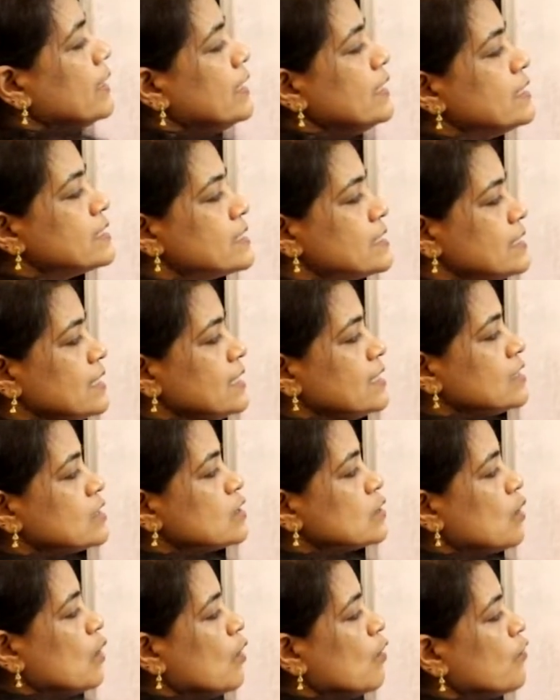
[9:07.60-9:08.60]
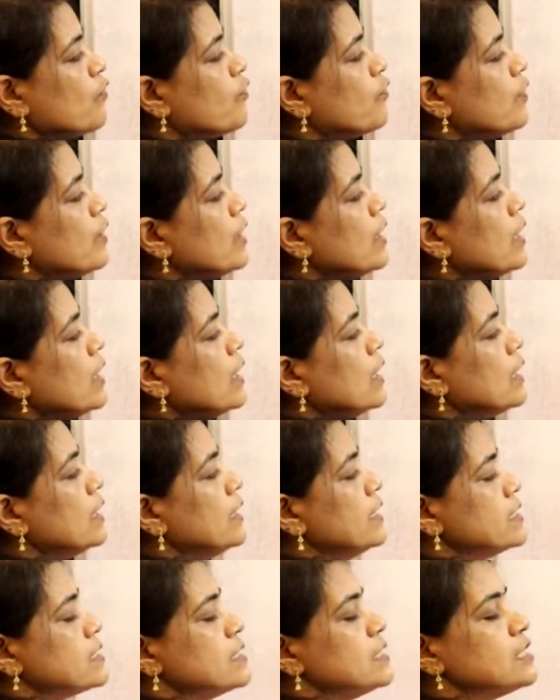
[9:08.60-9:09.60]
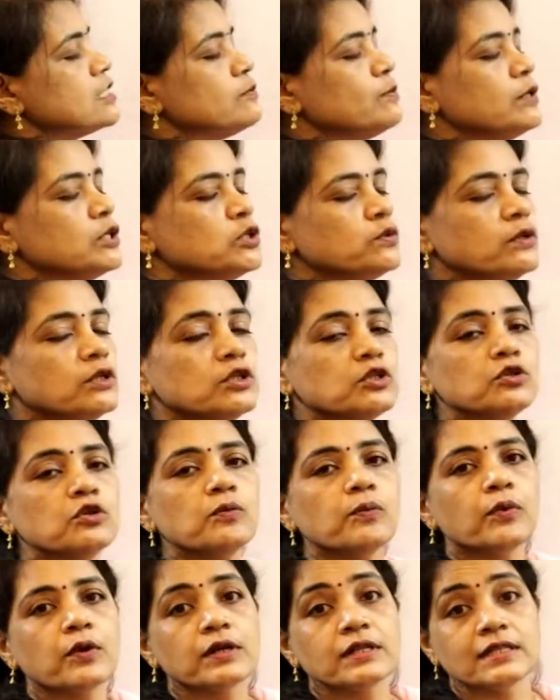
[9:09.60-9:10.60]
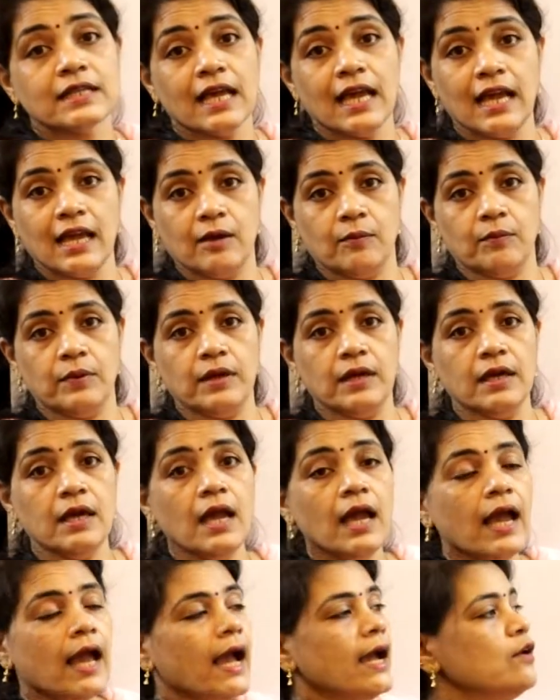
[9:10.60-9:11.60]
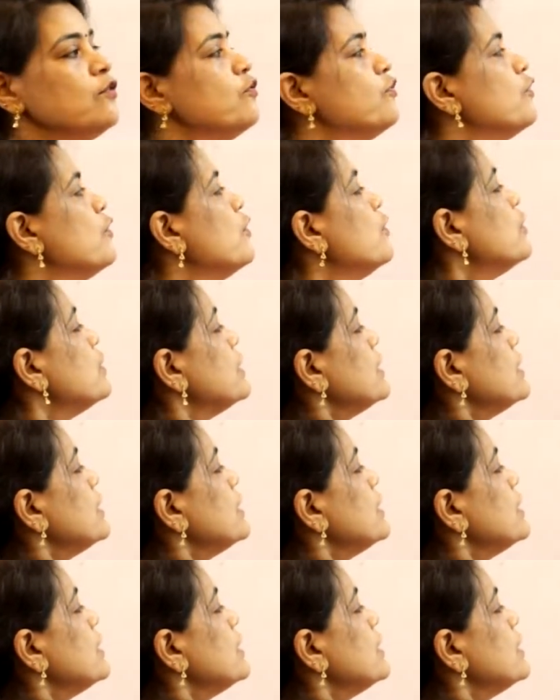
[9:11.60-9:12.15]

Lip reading: distance between 2 points AB, and for